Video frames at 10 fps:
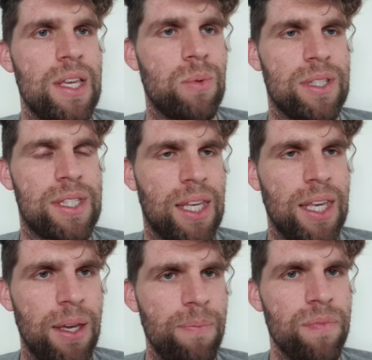these ones
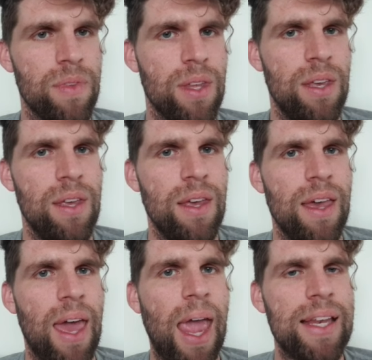here.
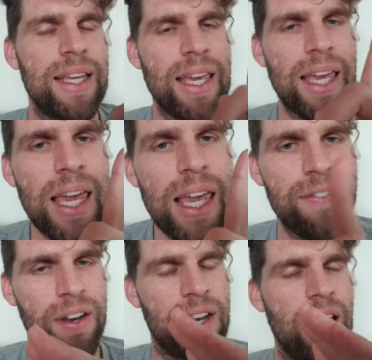And
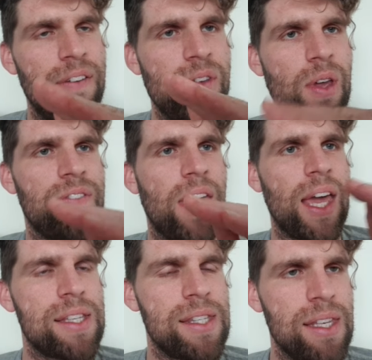even if you have
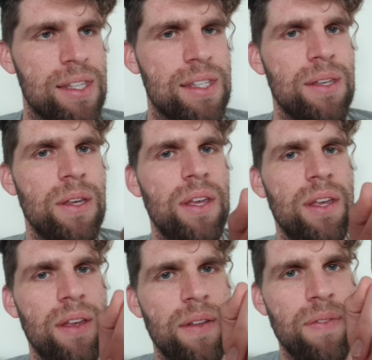excess,
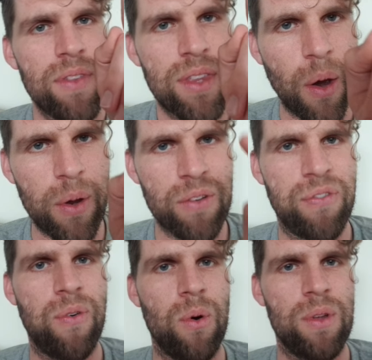going
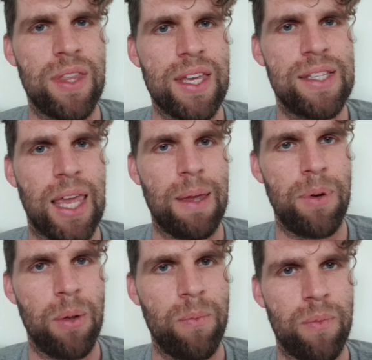for these
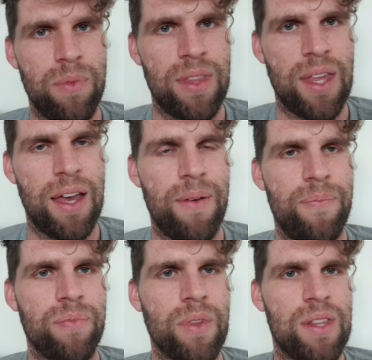emblem,
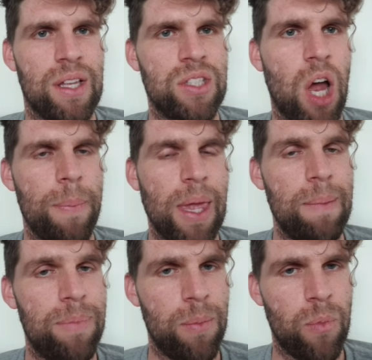the type
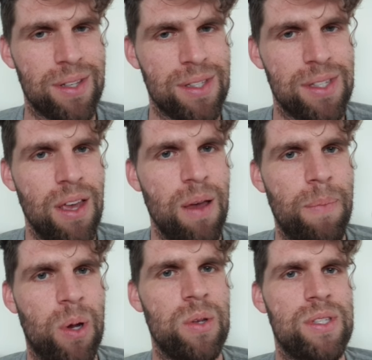emblem ones,
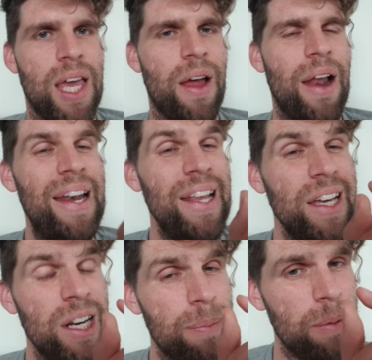because they're a
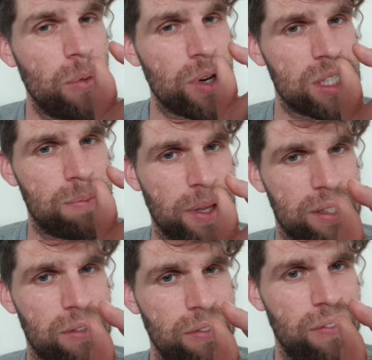little bit more
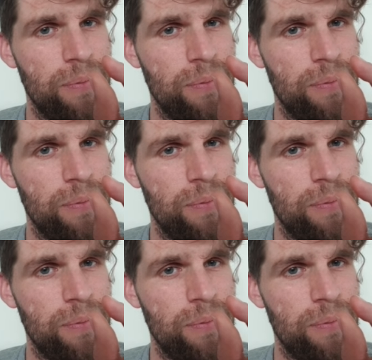expensive,